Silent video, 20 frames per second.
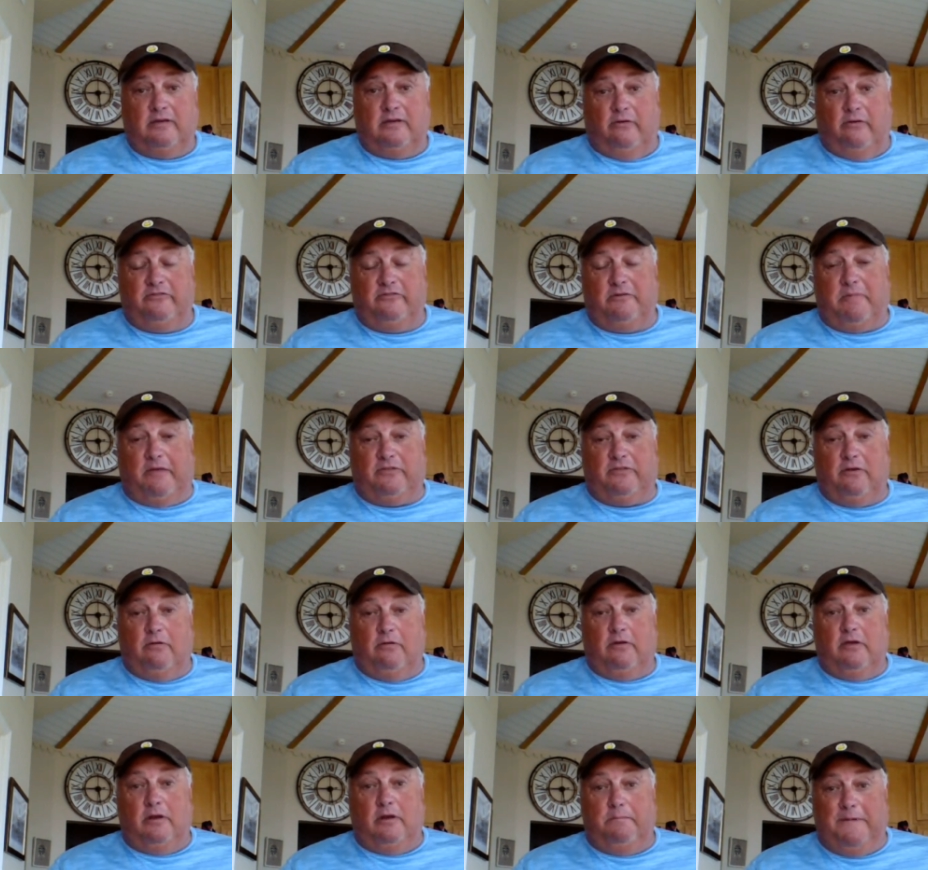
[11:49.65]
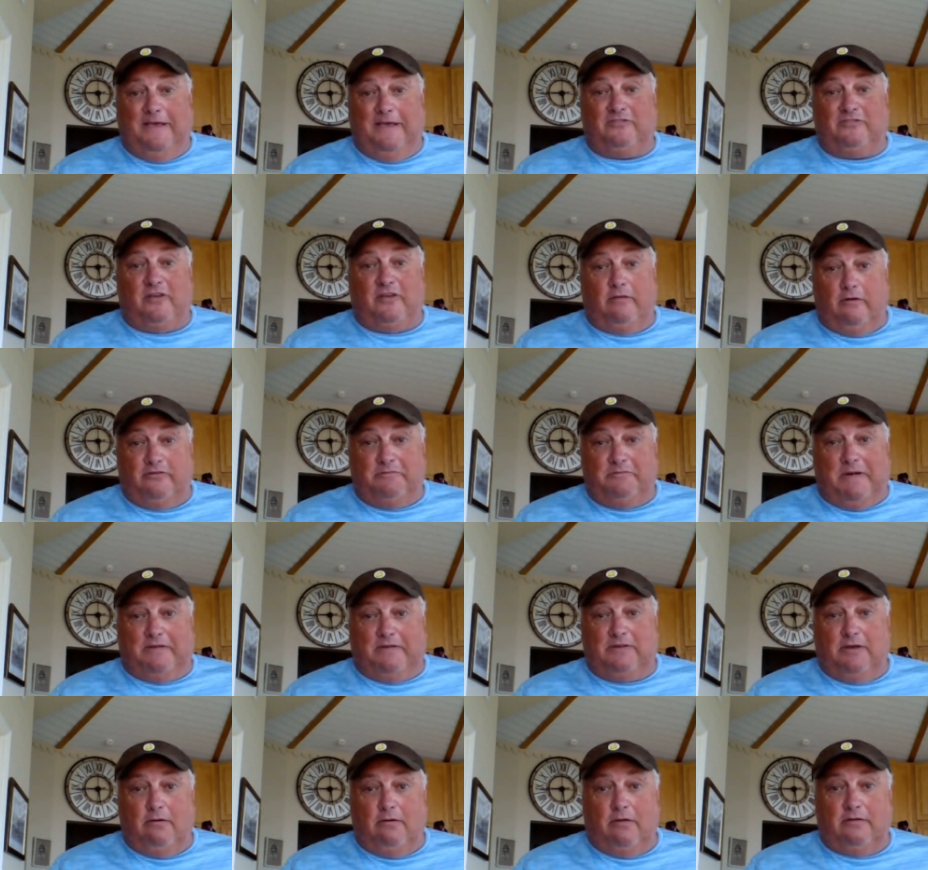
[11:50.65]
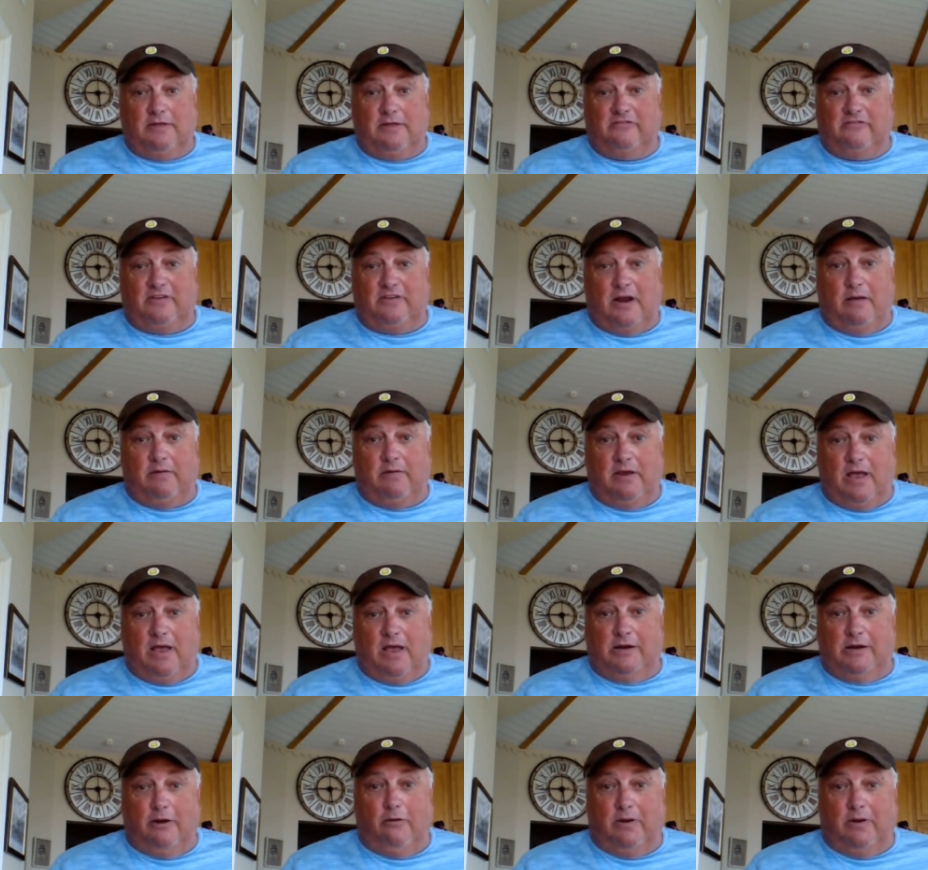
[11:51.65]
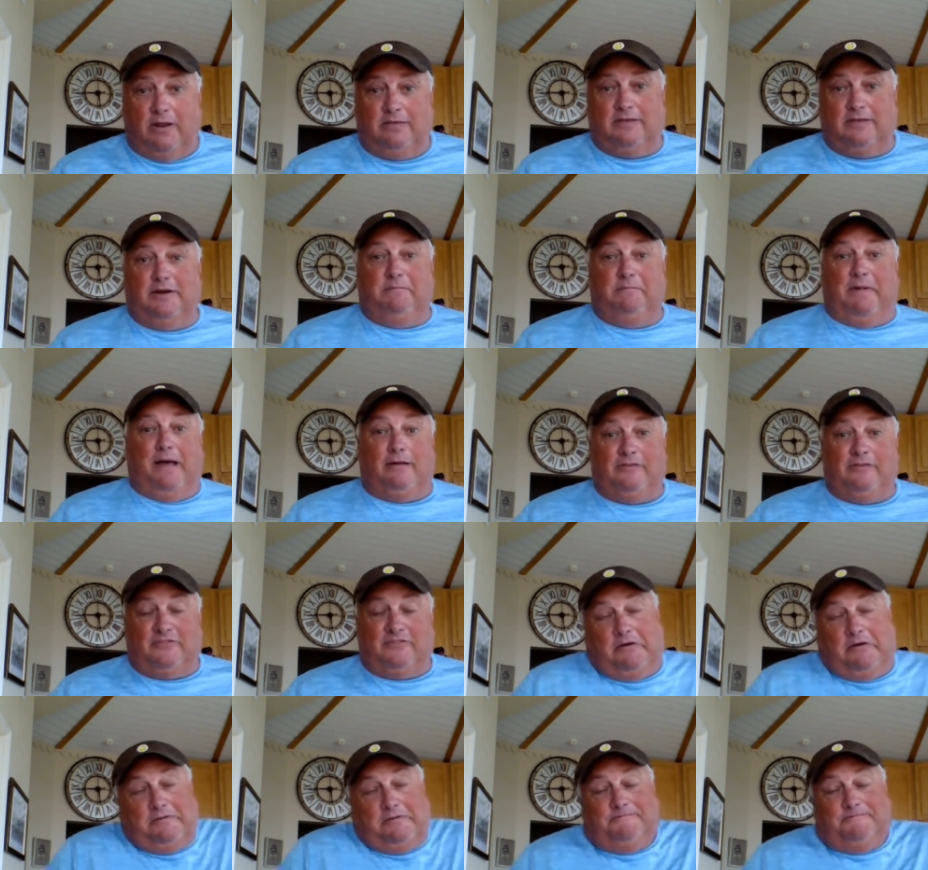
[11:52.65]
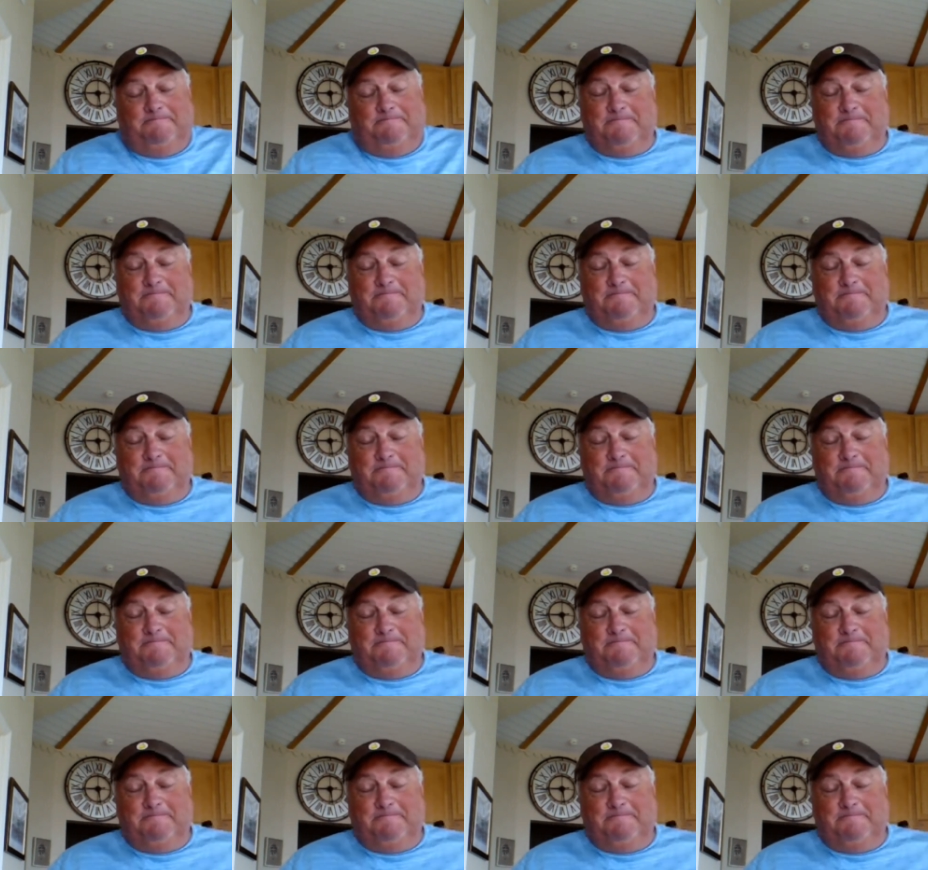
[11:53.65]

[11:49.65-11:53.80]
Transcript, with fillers: Those are about the only and pizza. Those are about the only things that I, I know anything about. So.